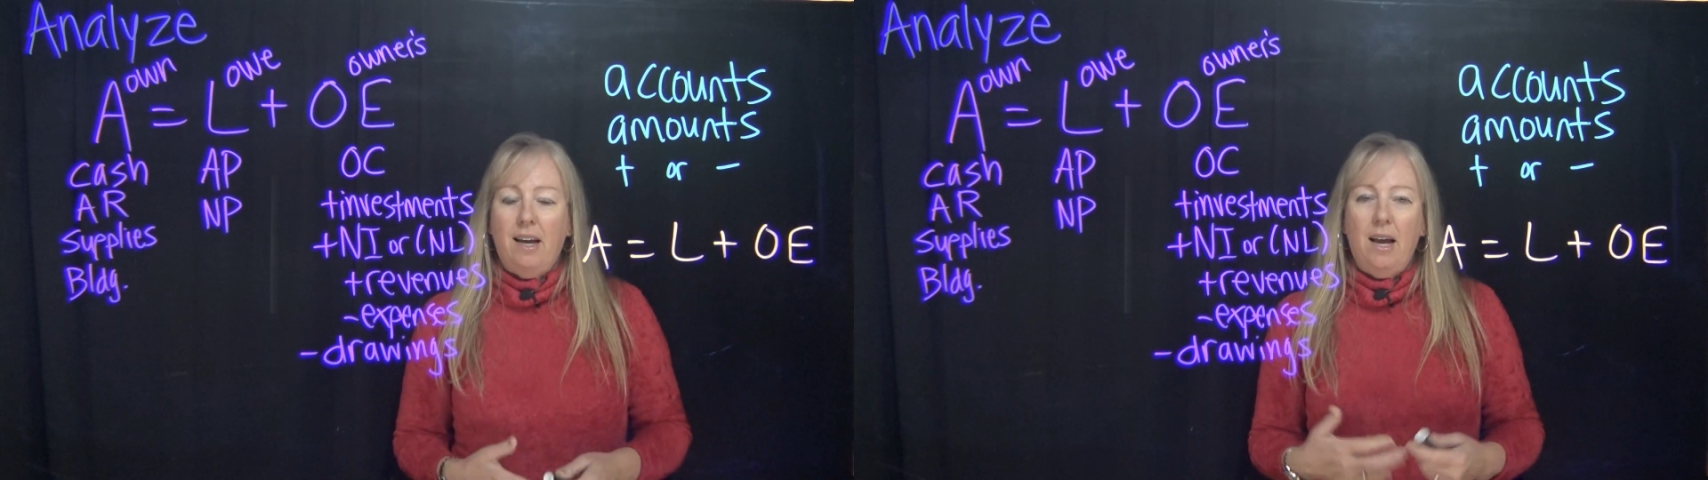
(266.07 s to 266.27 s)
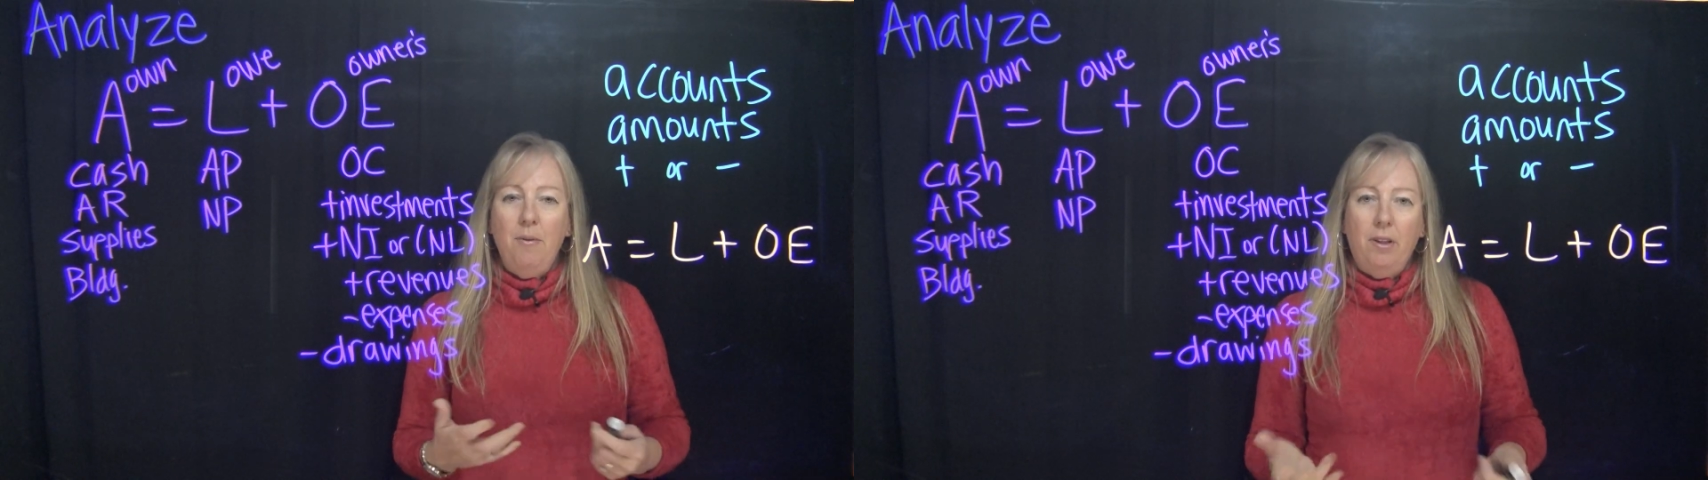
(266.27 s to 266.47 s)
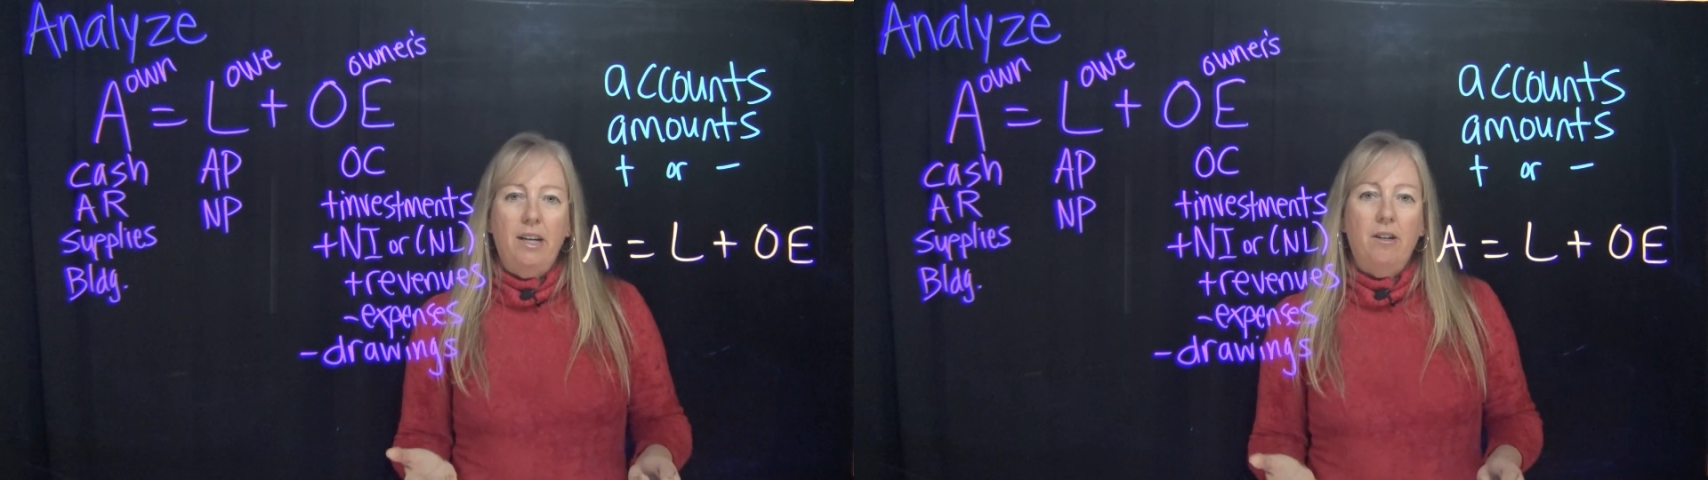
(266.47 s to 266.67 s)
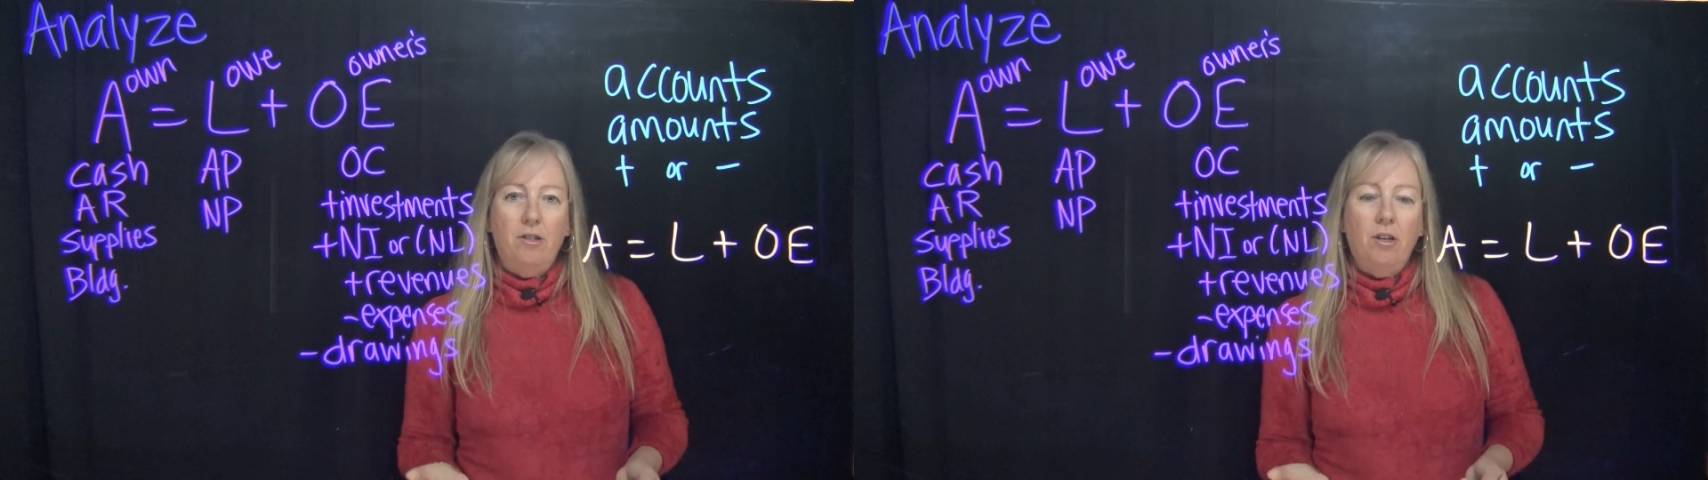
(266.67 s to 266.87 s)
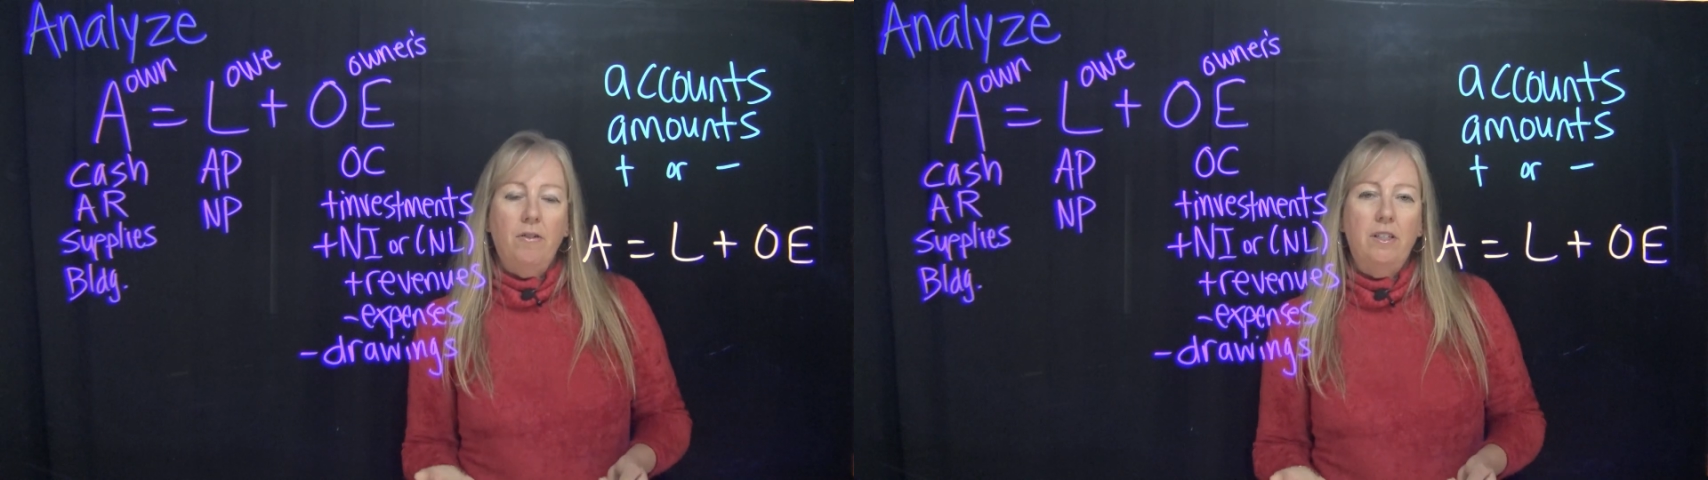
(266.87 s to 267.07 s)
I would like your
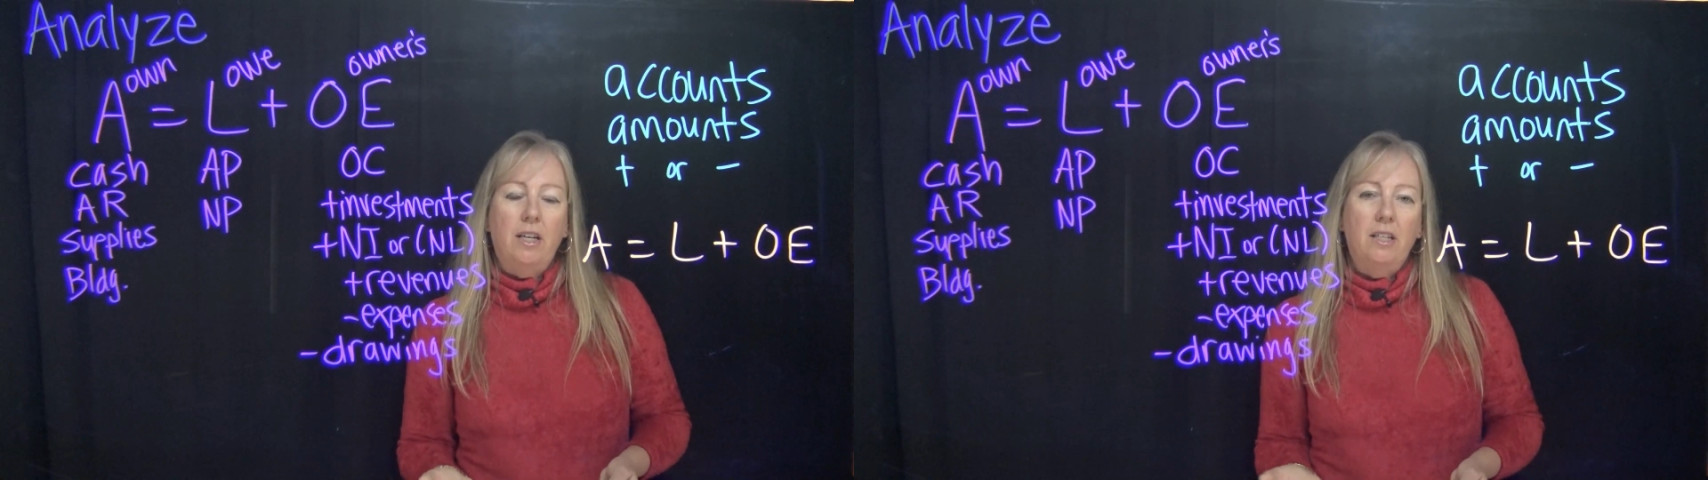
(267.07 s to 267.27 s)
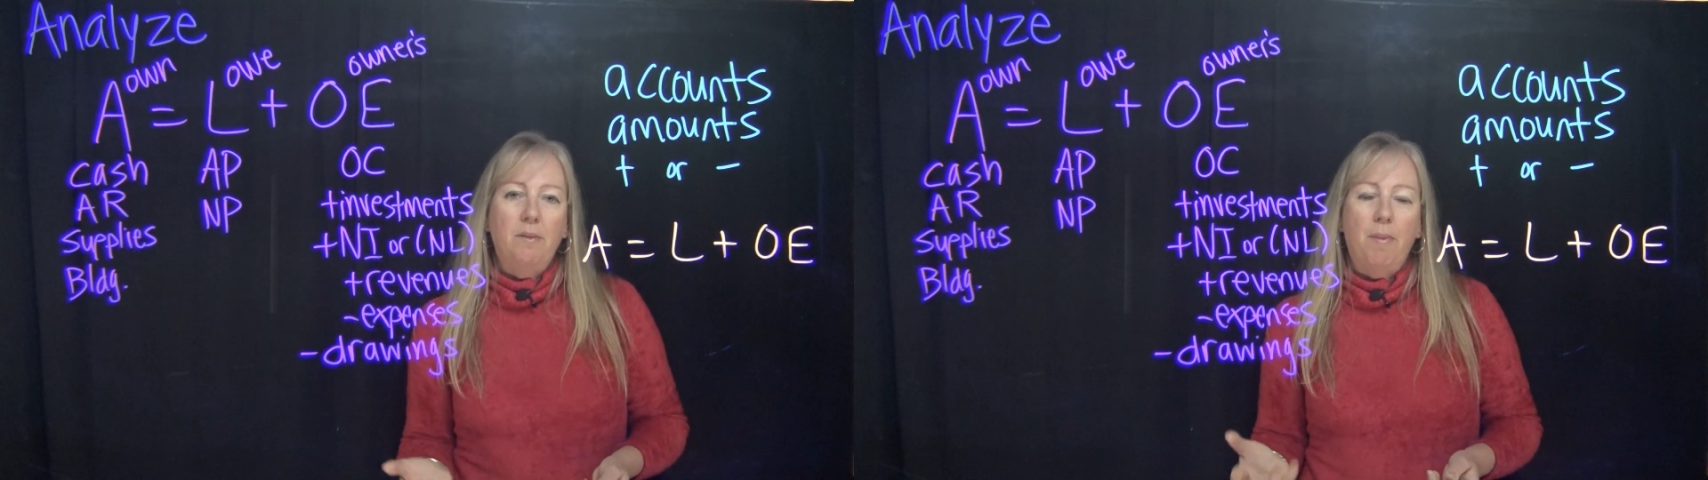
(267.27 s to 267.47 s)
services,